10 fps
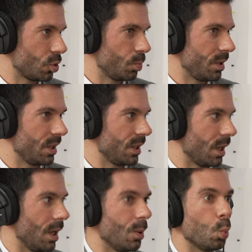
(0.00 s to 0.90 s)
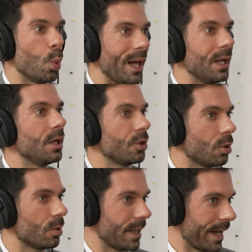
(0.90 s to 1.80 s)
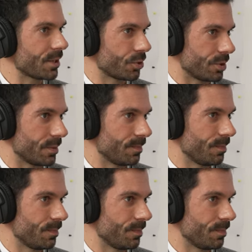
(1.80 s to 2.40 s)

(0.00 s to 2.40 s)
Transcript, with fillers: to be a well-known actor